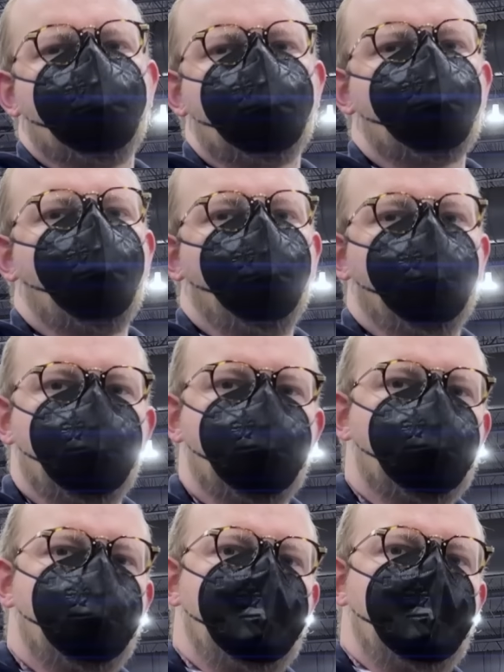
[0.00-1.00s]
the challenge,
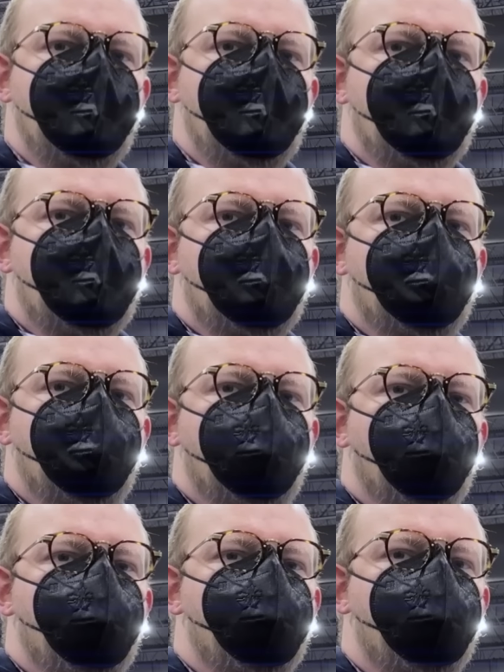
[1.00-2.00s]
you
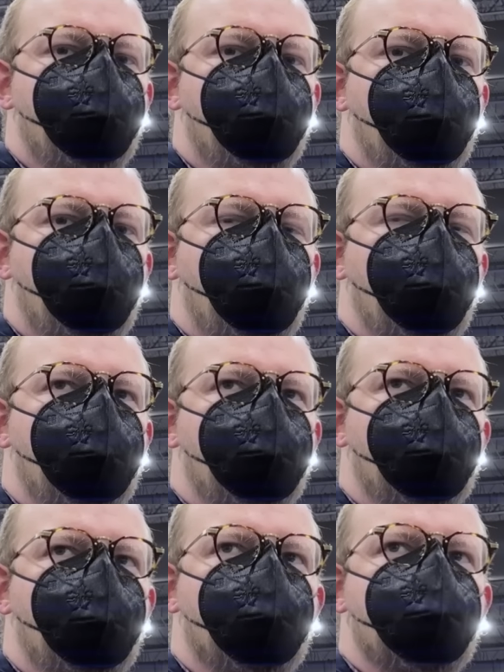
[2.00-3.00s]
know,
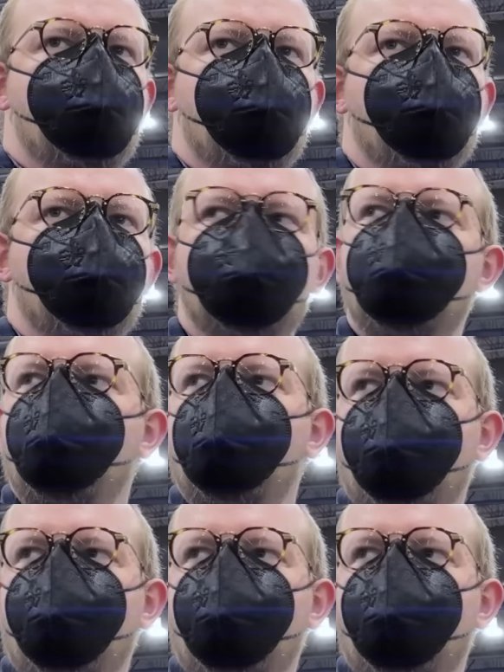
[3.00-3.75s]
because I'm here to do the